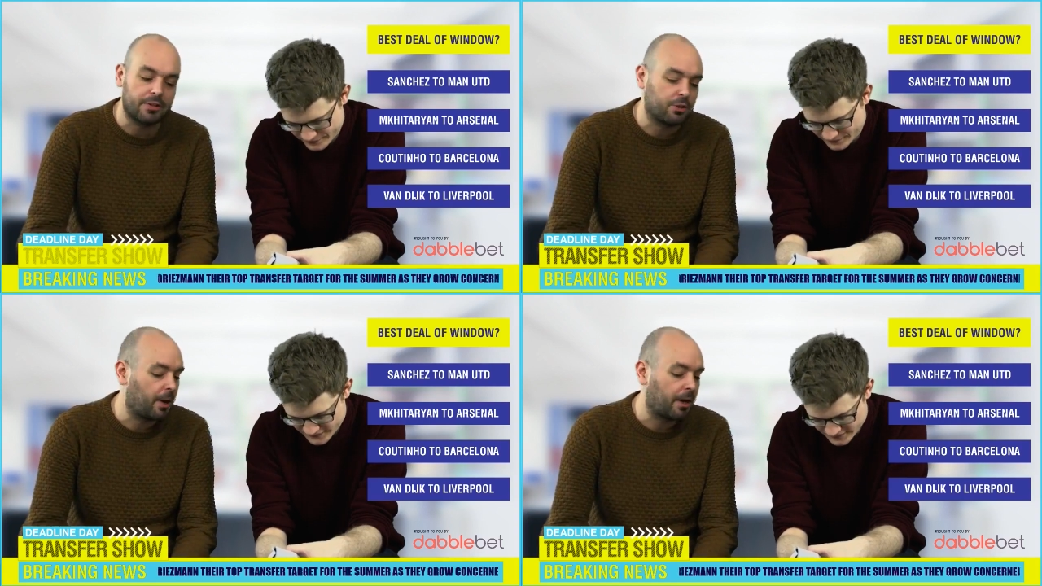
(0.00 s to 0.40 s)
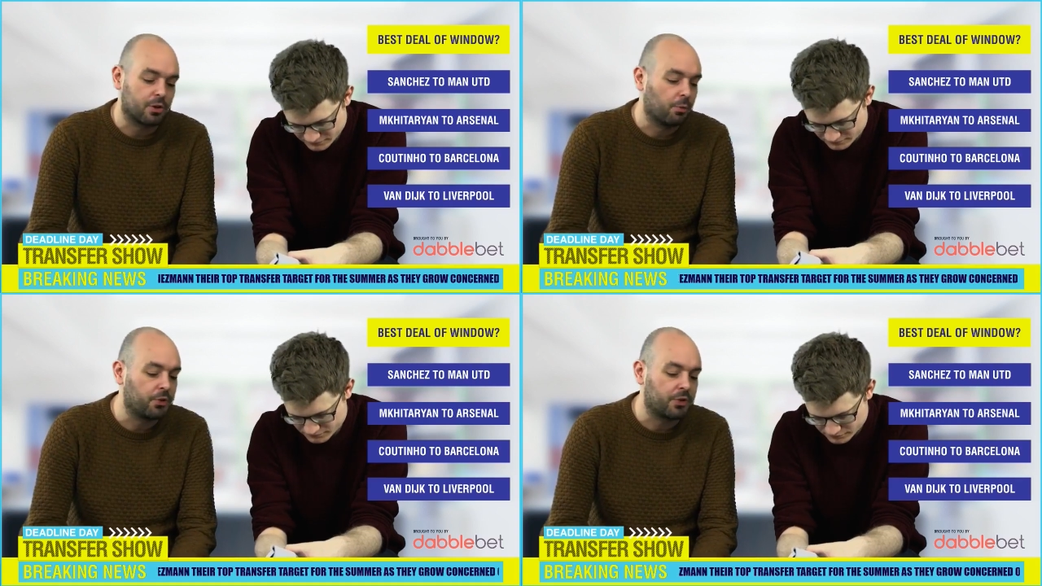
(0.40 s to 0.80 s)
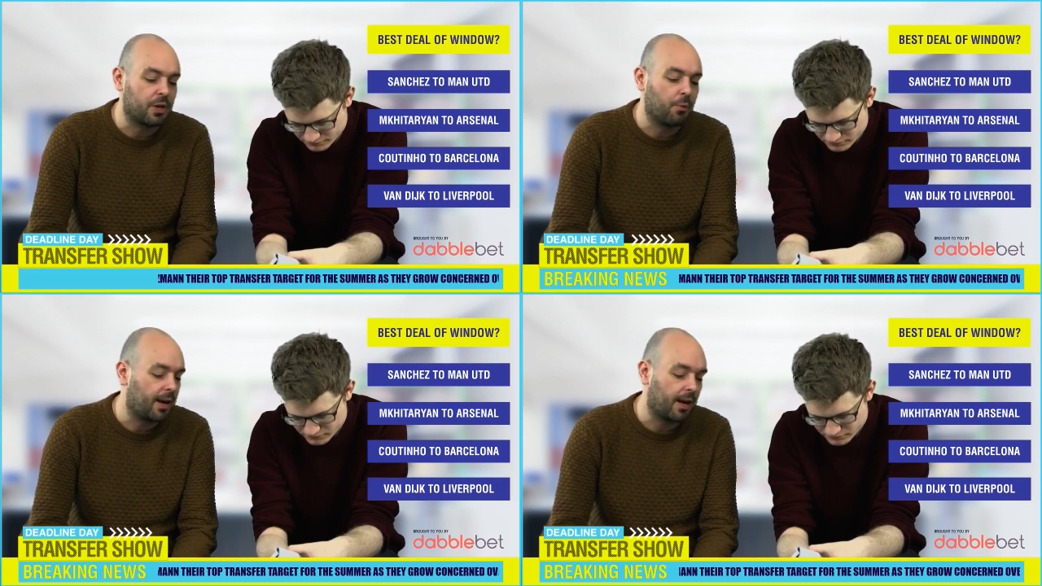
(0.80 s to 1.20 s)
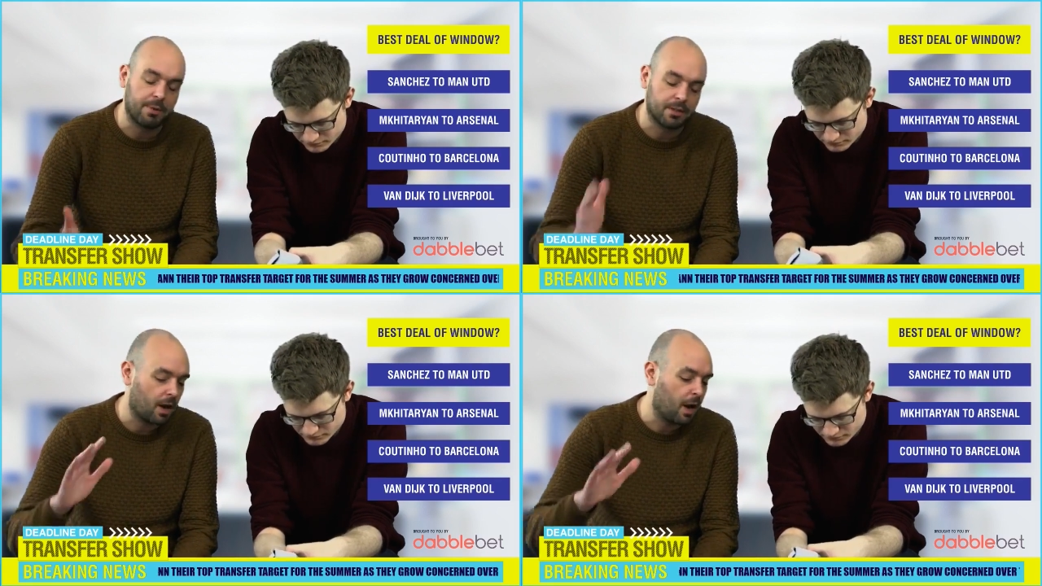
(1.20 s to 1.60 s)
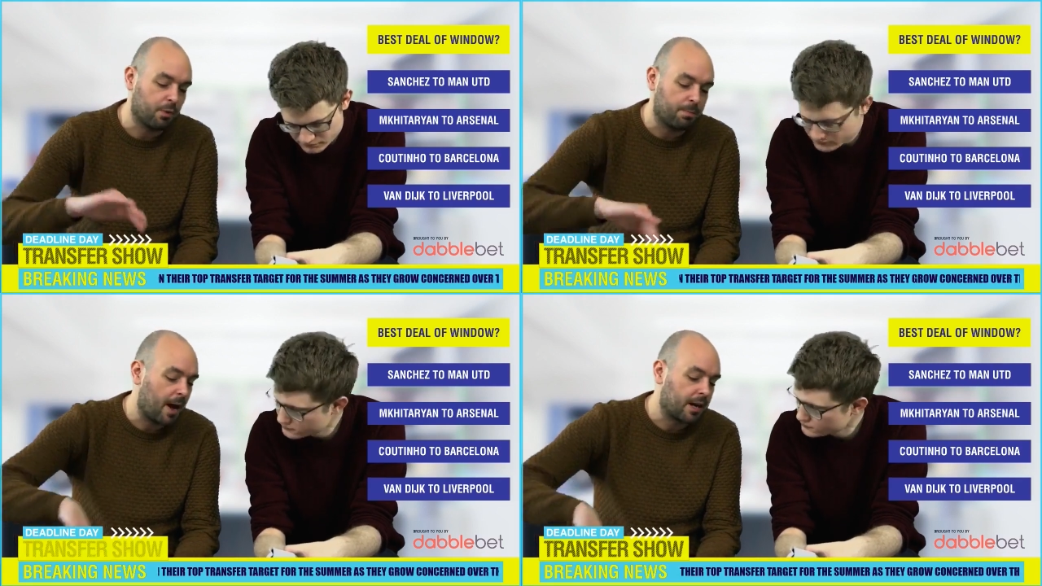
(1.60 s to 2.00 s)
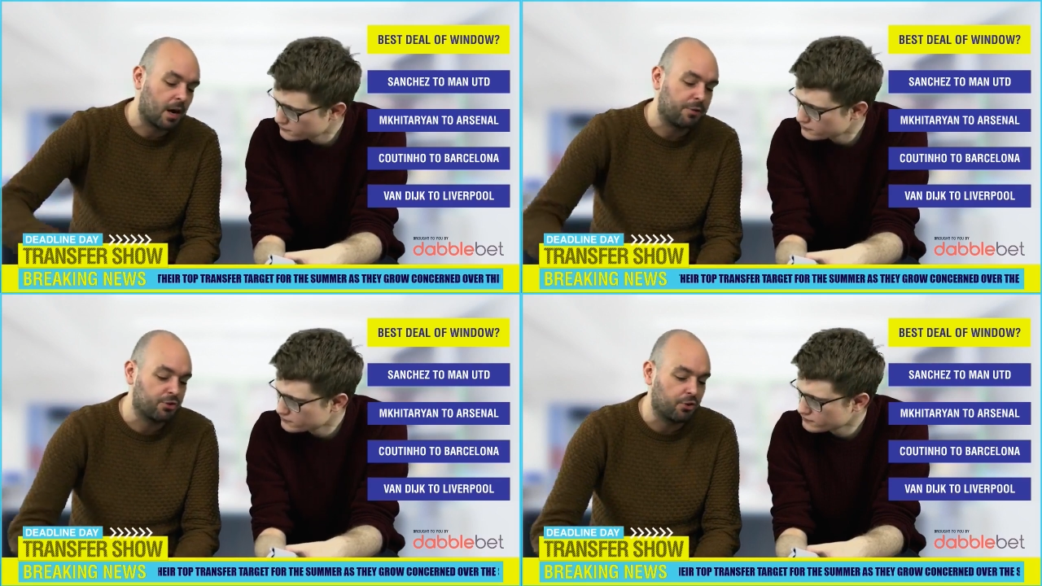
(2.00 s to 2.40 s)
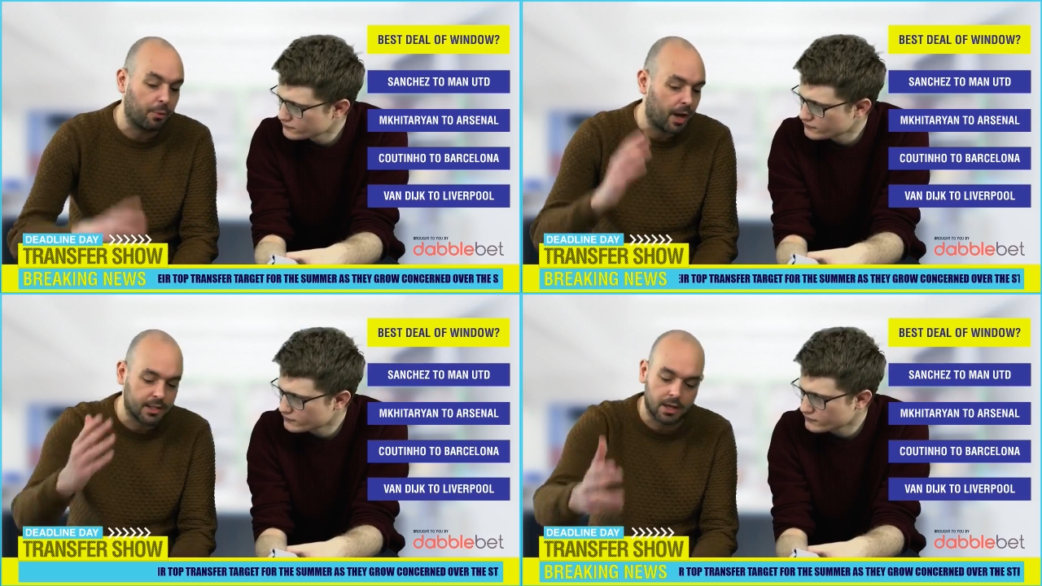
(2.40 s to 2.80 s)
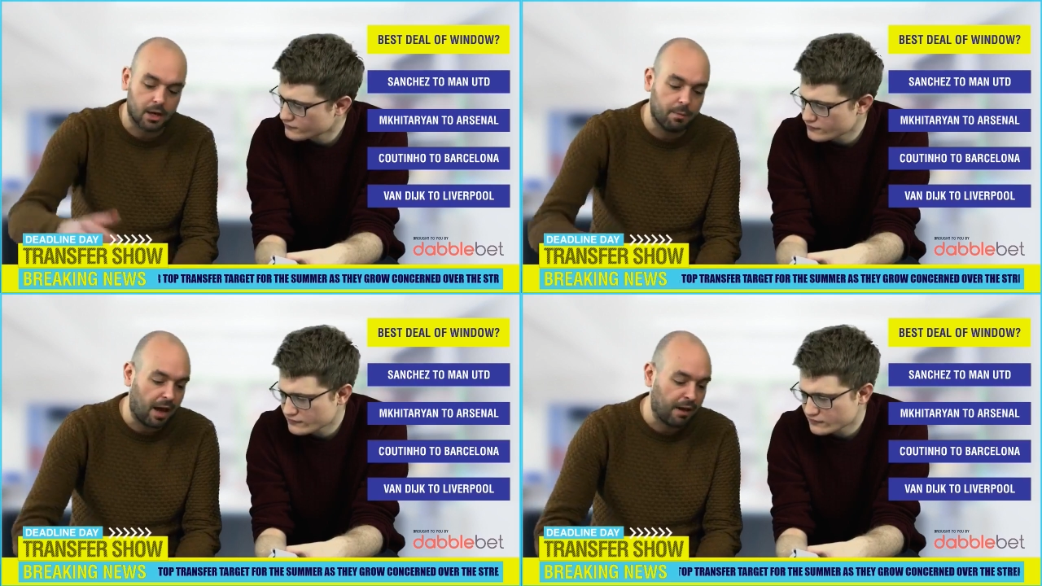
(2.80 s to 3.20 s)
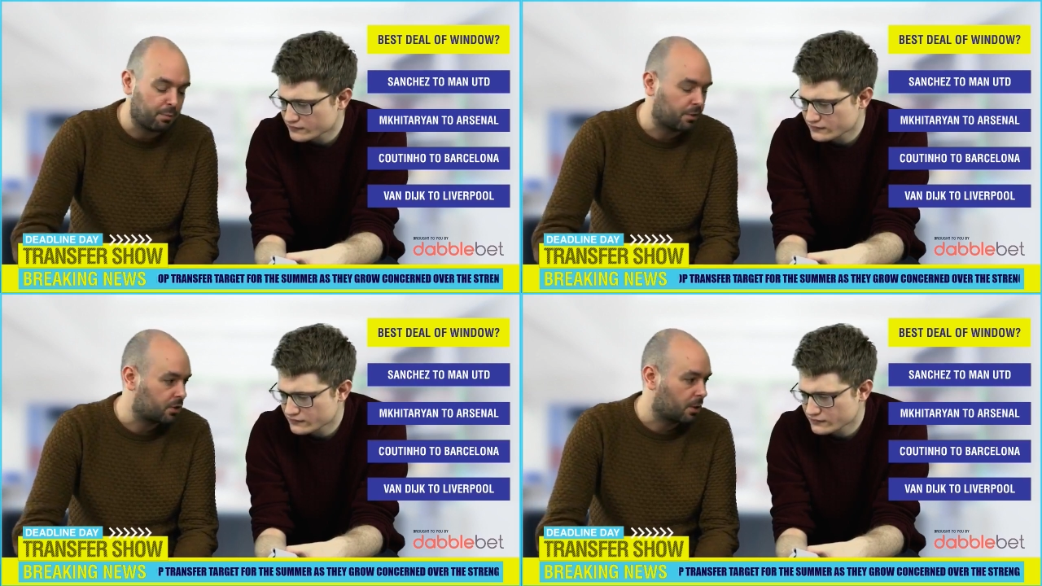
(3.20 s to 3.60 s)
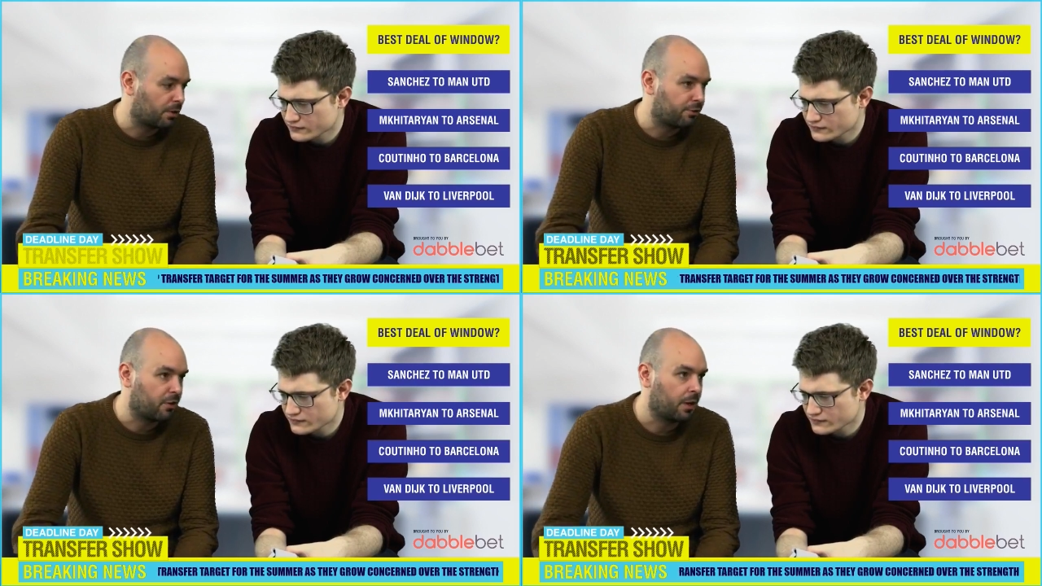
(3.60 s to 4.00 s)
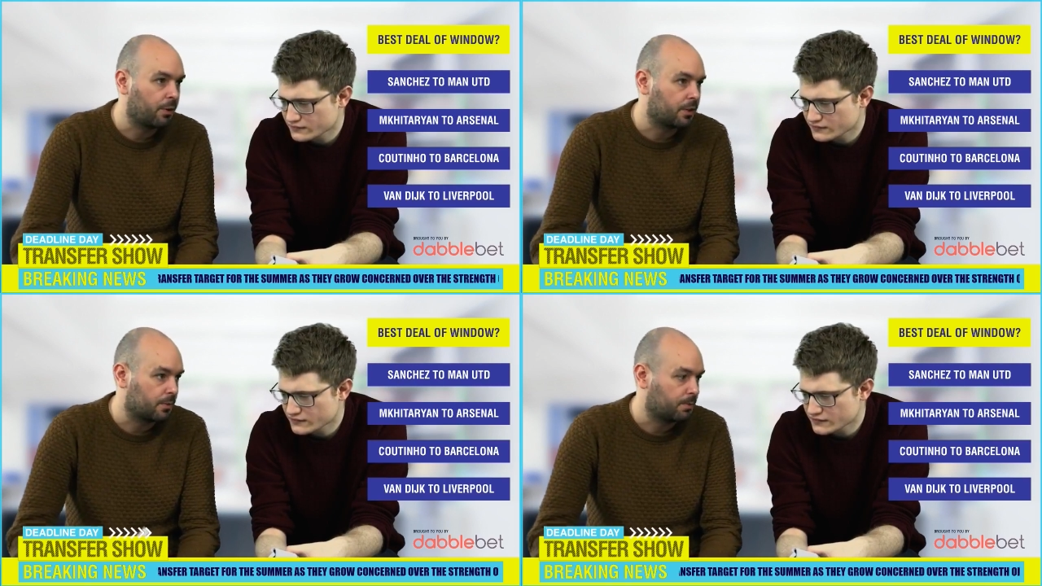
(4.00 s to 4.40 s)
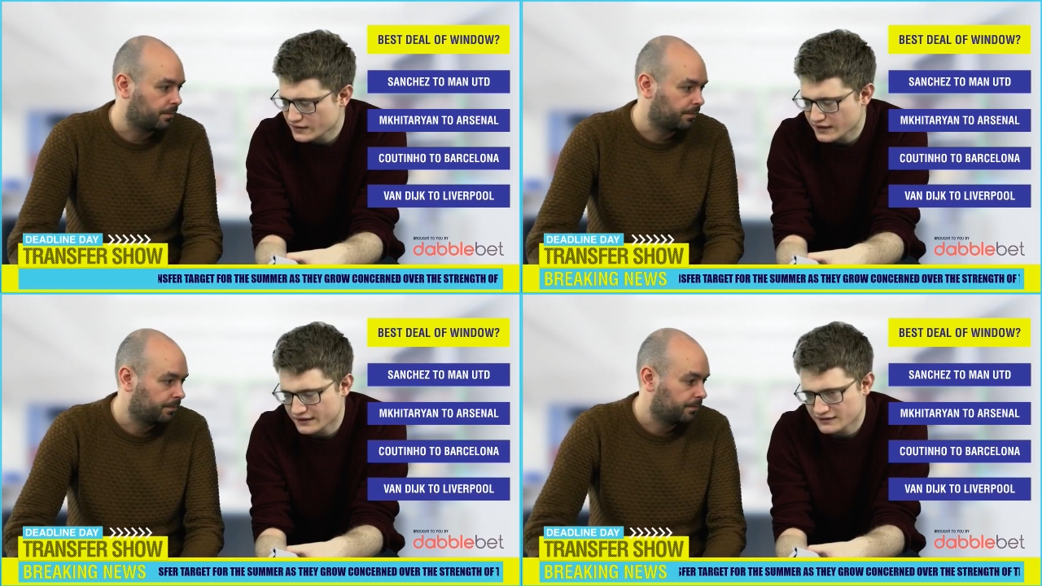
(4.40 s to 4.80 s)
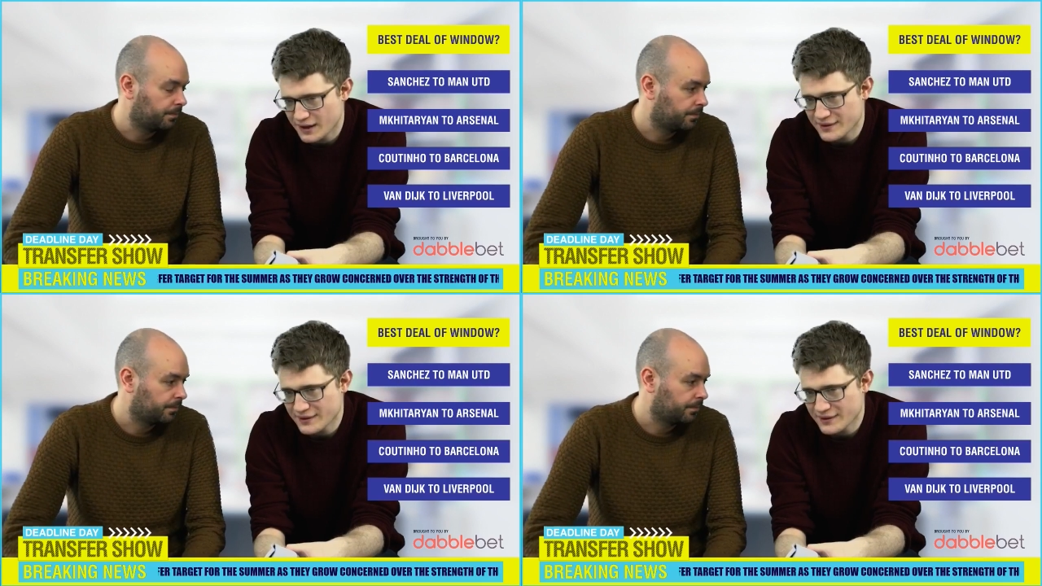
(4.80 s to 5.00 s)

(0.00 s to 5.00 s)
Speaker 1: the Leicester manager, it wouldn't sit well. I'd be I would bat it off straight away and say, come back from in the summer if you really want him. Yeah,